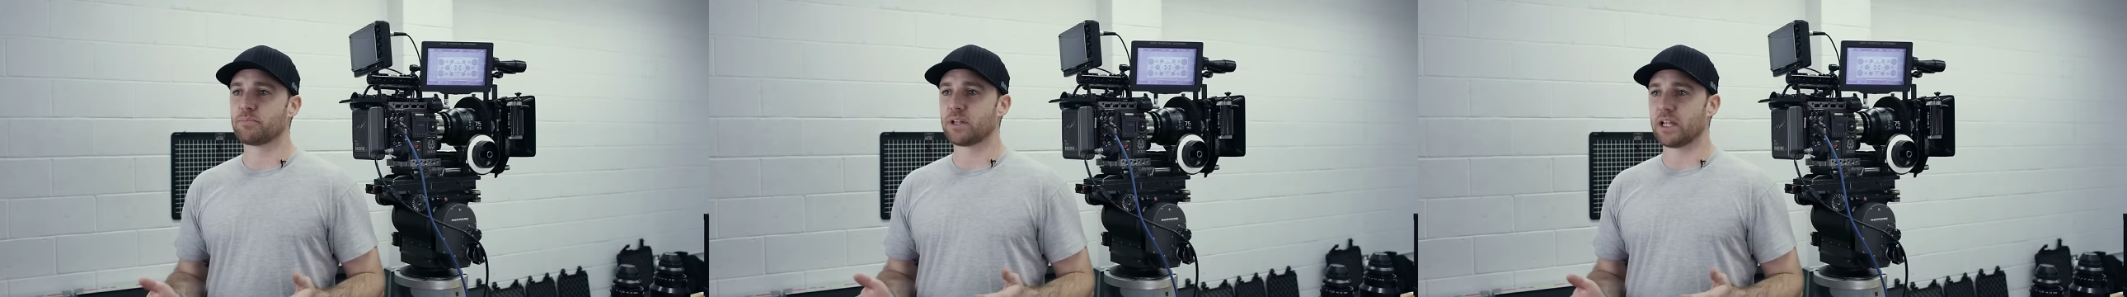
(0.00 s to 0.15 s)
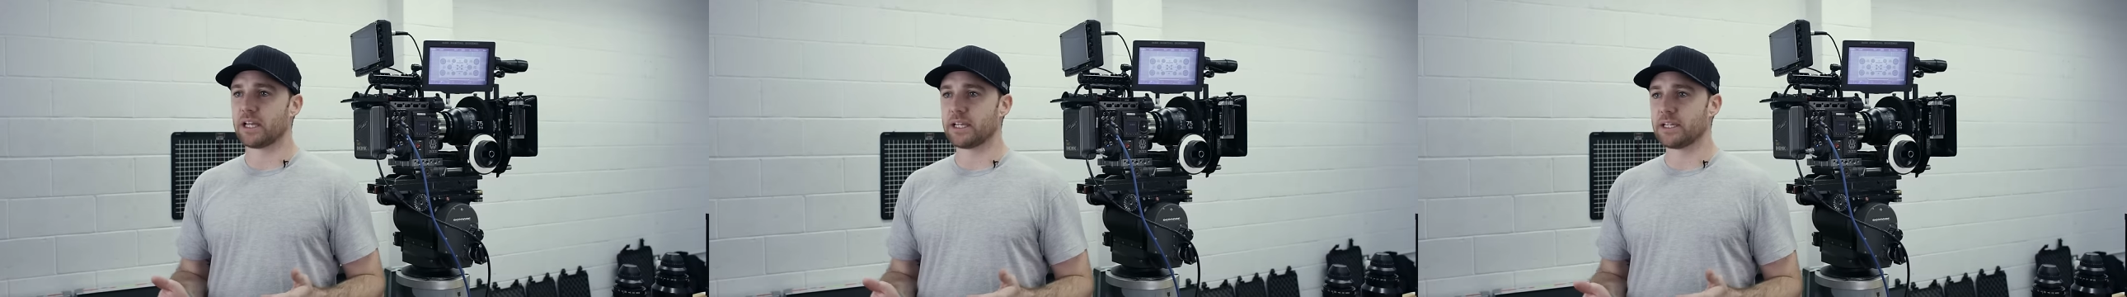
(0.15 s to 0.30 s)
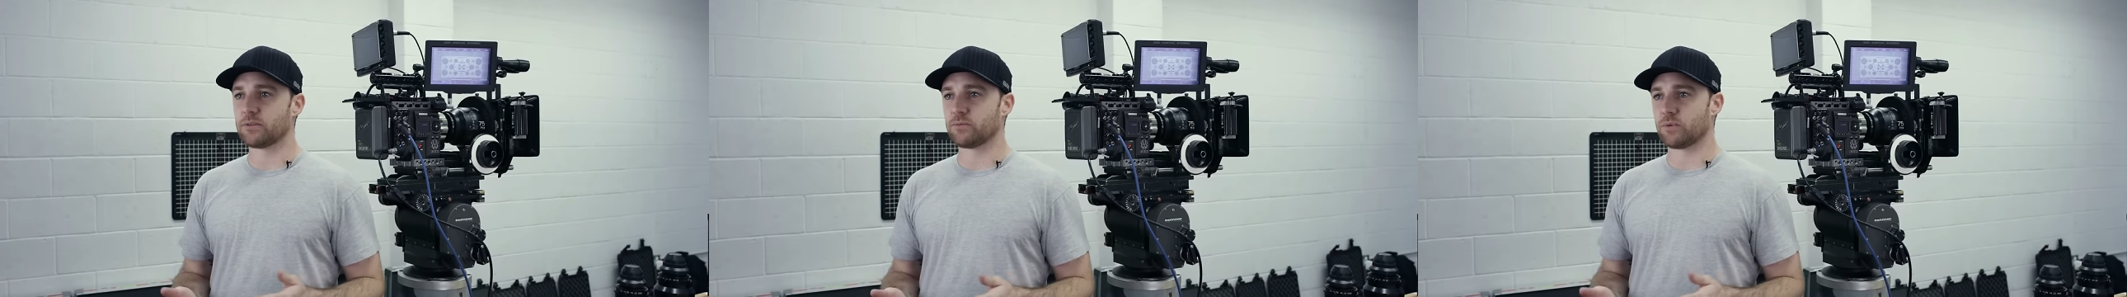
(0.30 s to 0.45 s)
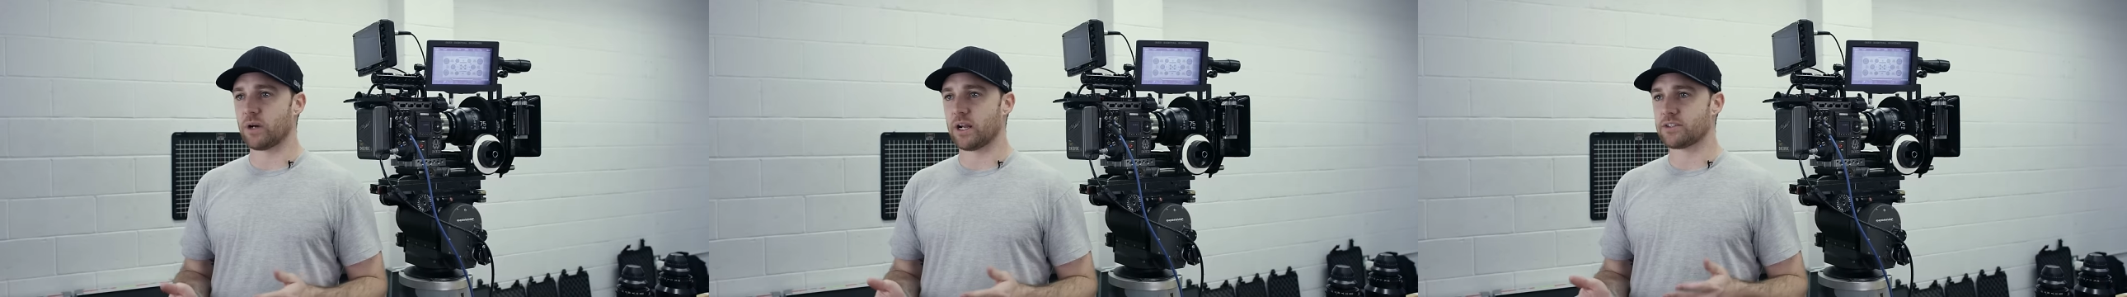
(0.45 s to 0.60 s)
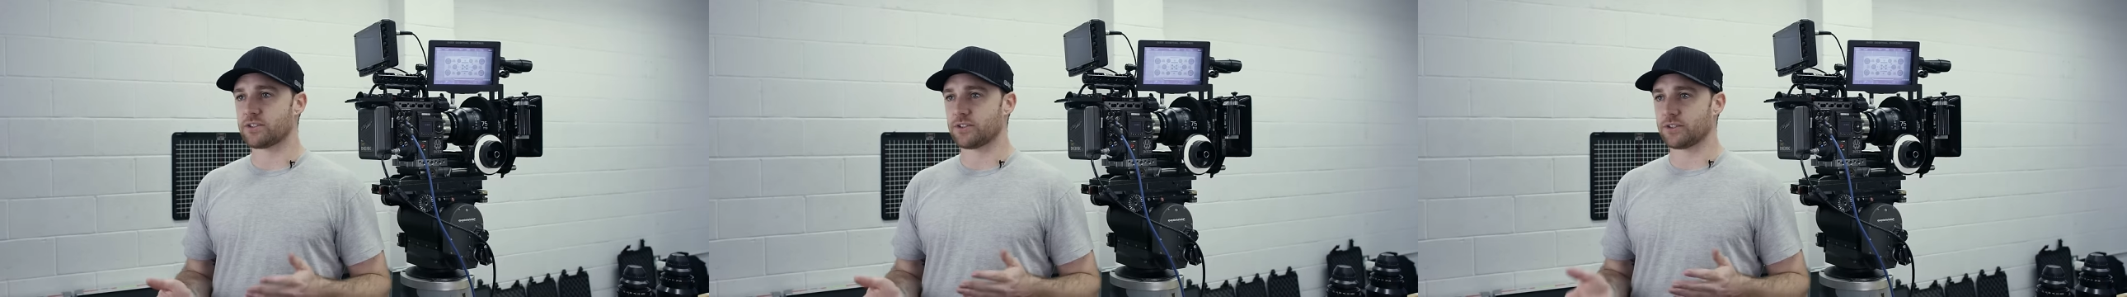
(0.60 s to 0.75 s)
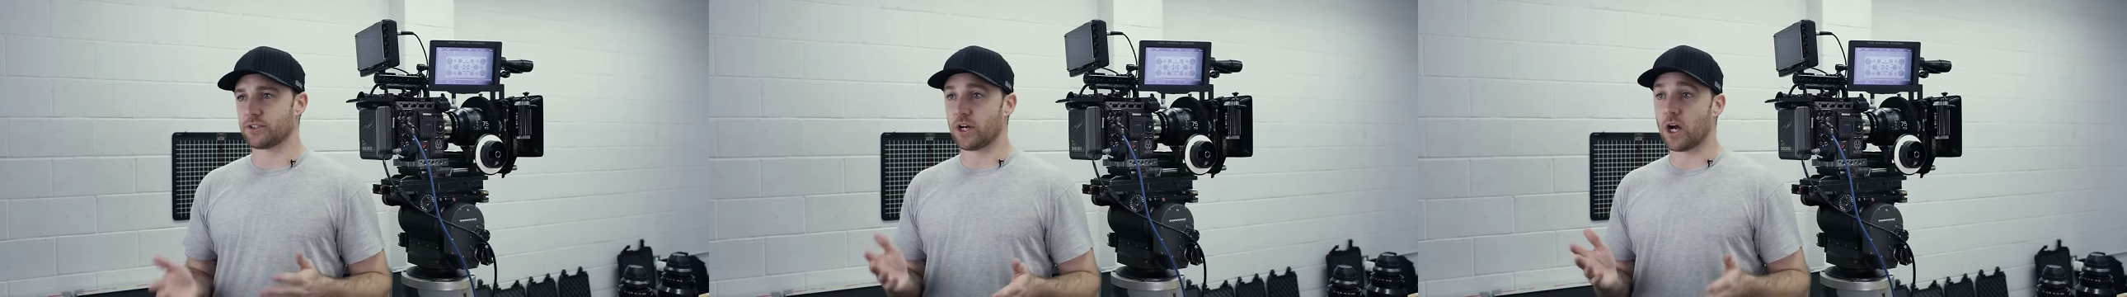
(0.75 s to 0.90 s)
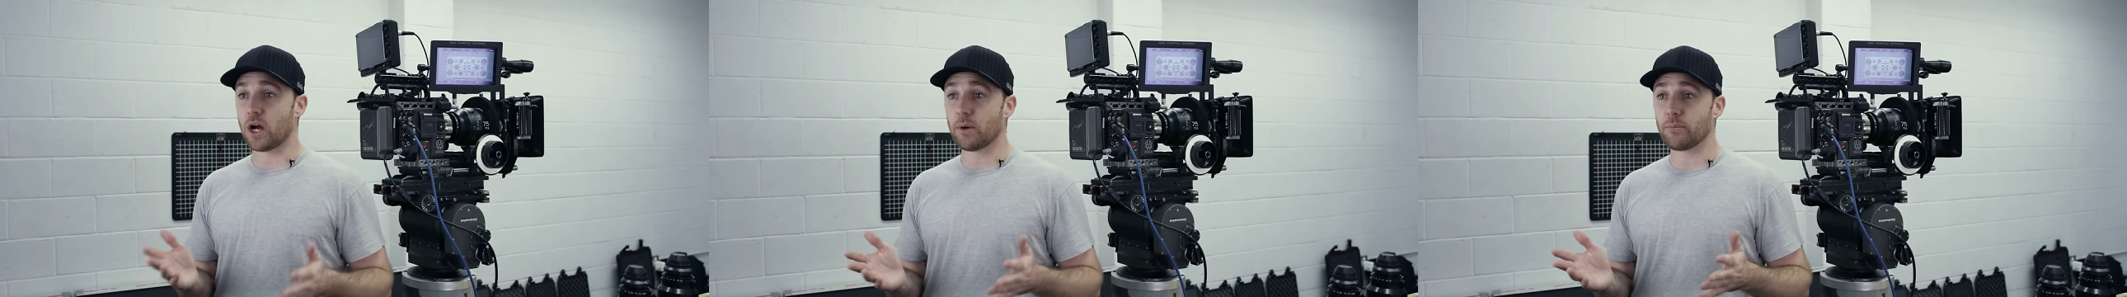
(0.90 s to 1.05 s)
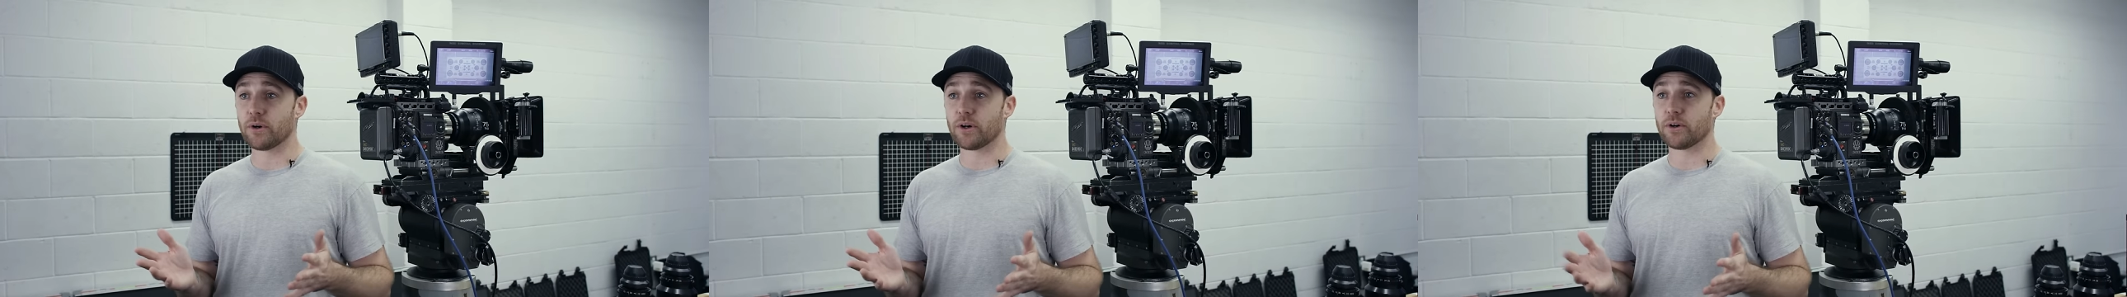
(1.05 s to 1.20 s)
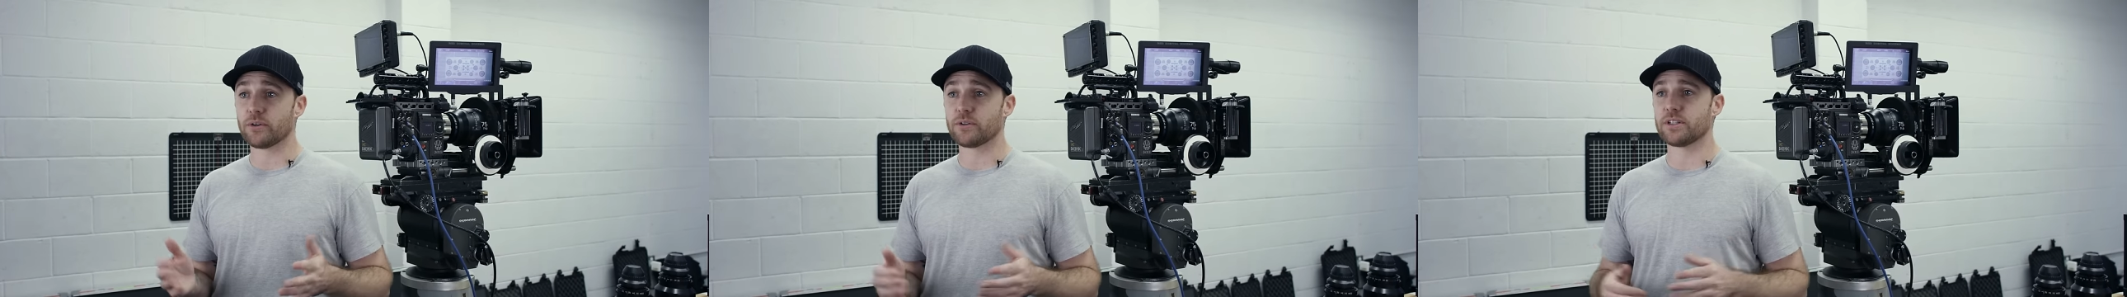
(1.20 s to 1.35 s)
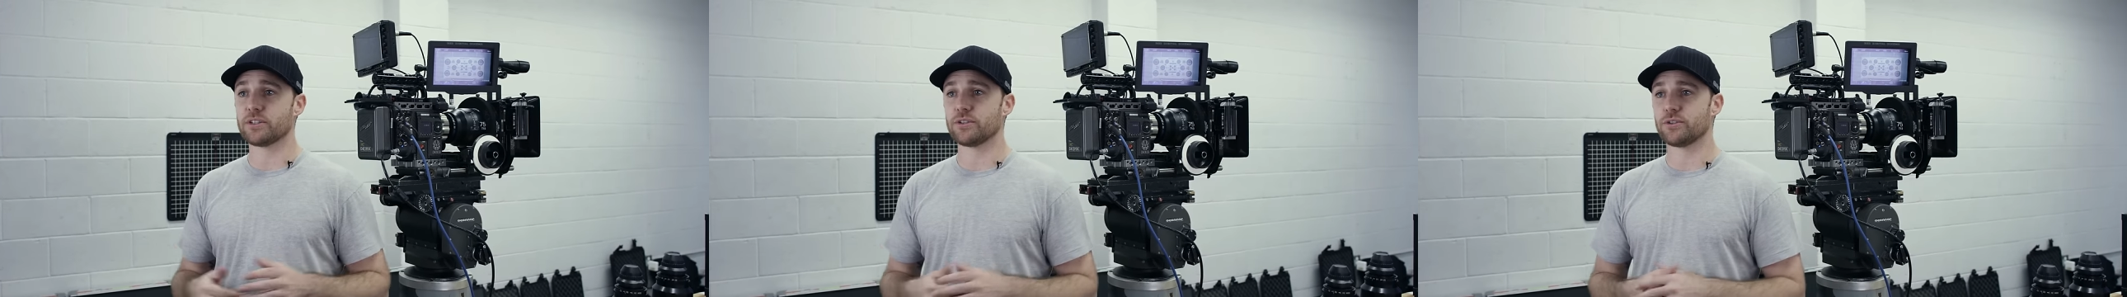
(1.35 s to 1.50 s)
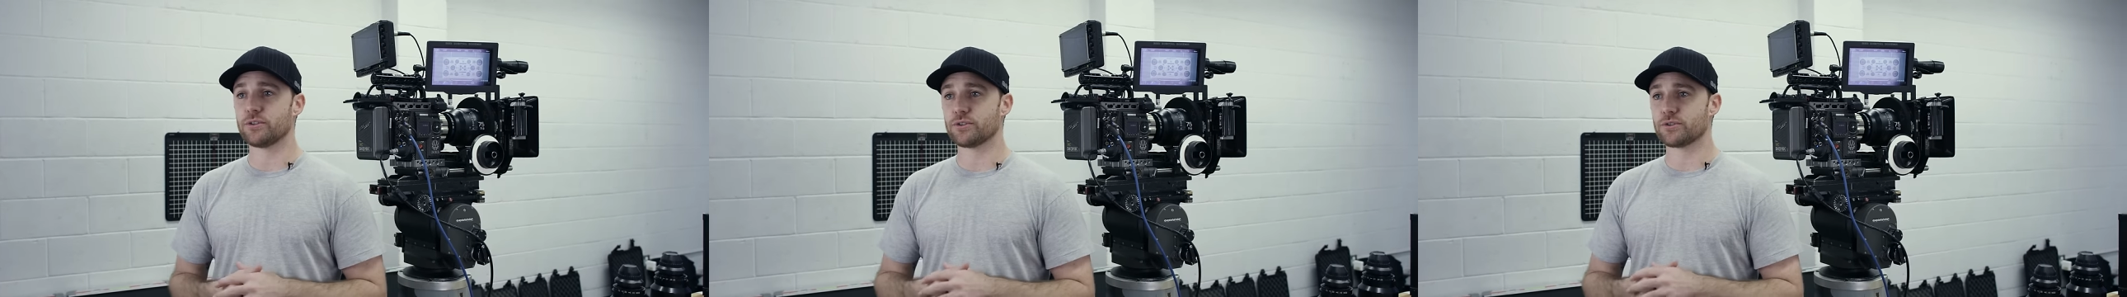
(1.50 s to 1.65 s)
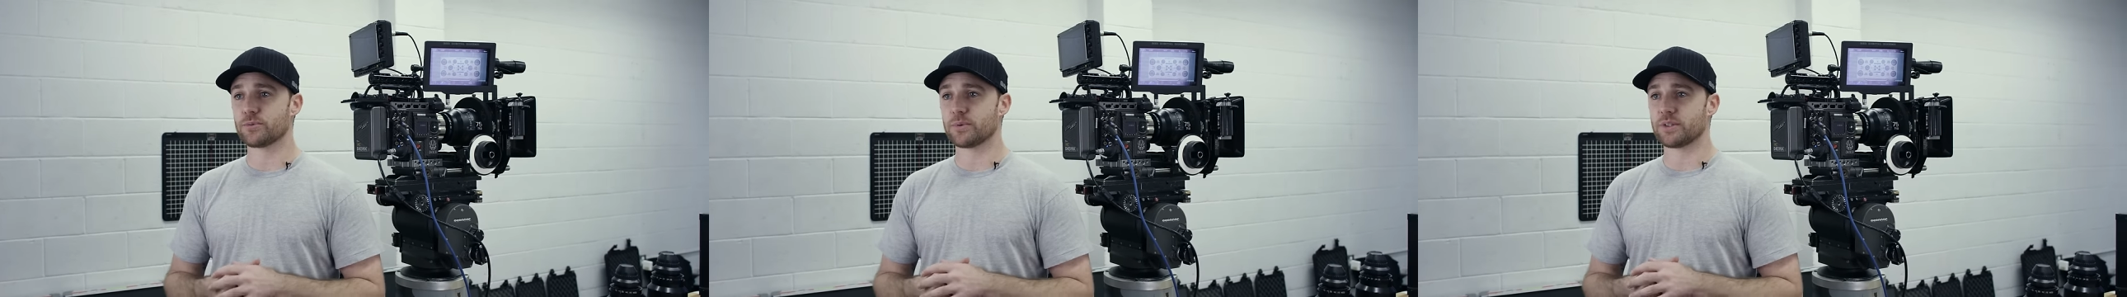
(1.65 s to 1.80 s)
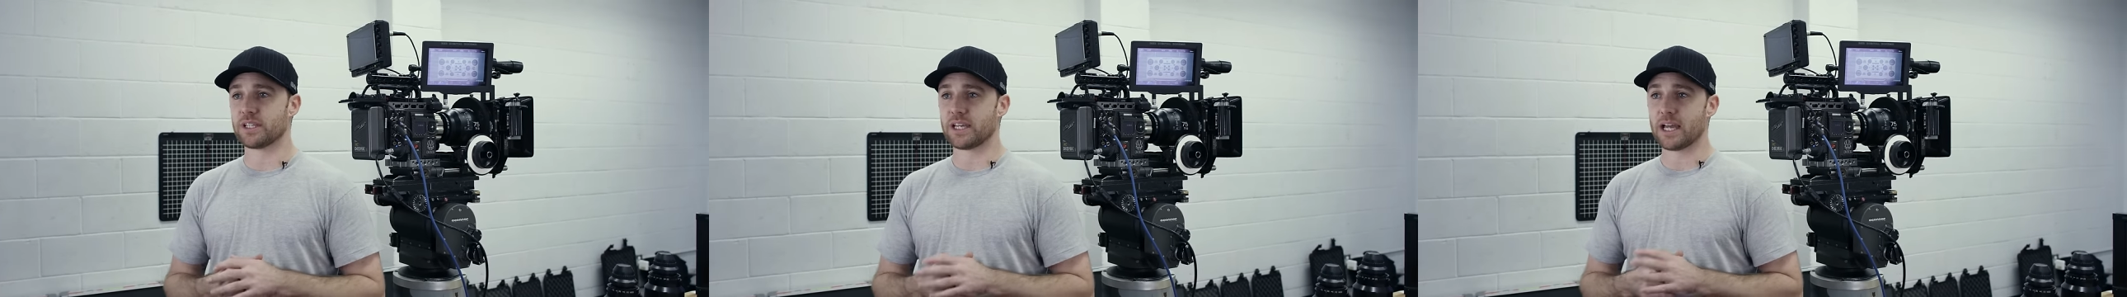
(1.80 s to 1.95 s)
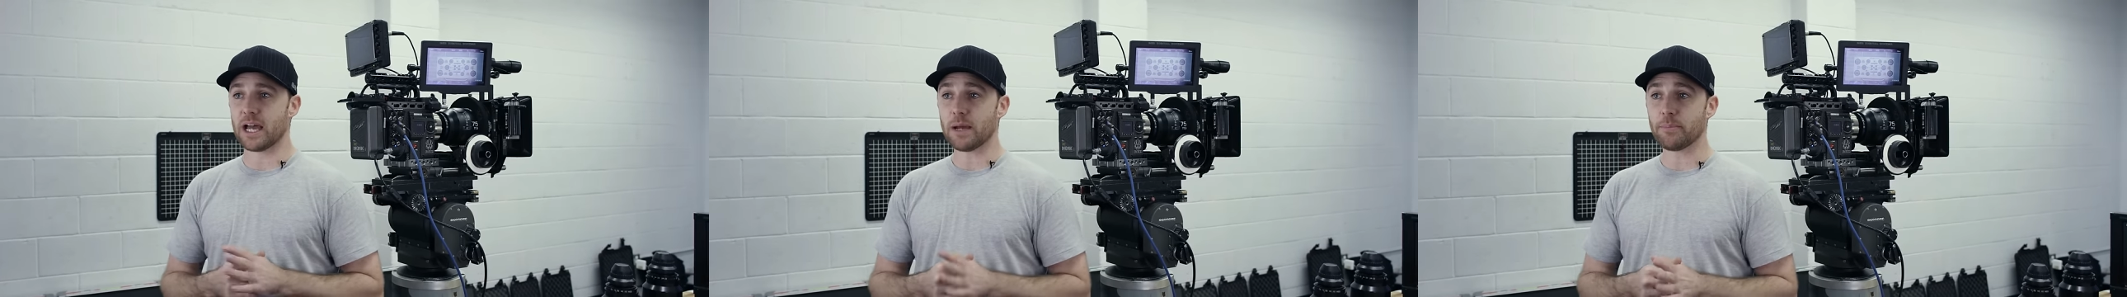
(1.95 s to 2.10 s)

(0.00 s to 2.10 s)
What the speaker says: plate riser combo that you use with the